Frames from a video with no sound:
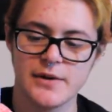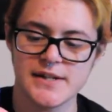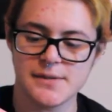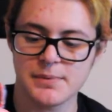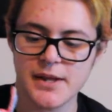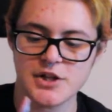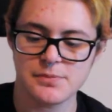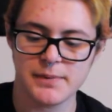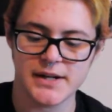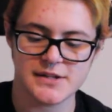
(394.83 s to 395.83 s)
It's a
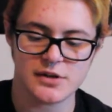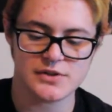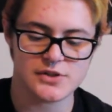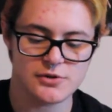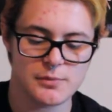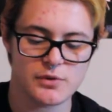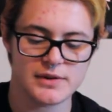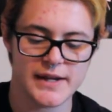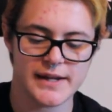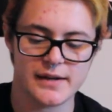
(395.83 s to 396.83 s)
plush, but it's also more
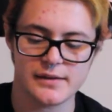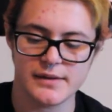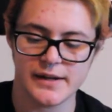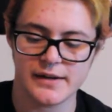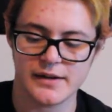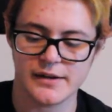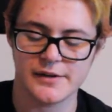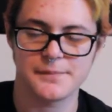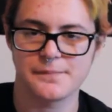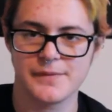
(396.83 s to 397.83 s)
like like
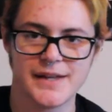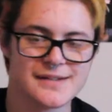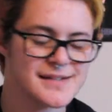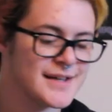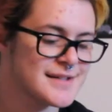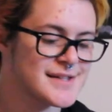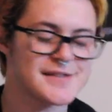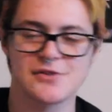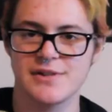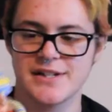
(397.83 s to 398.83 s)
a
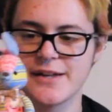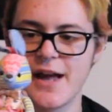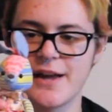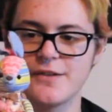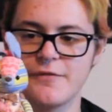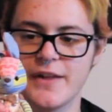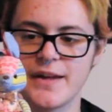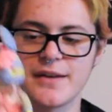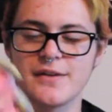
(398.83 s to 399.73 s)
accessory kind of thing.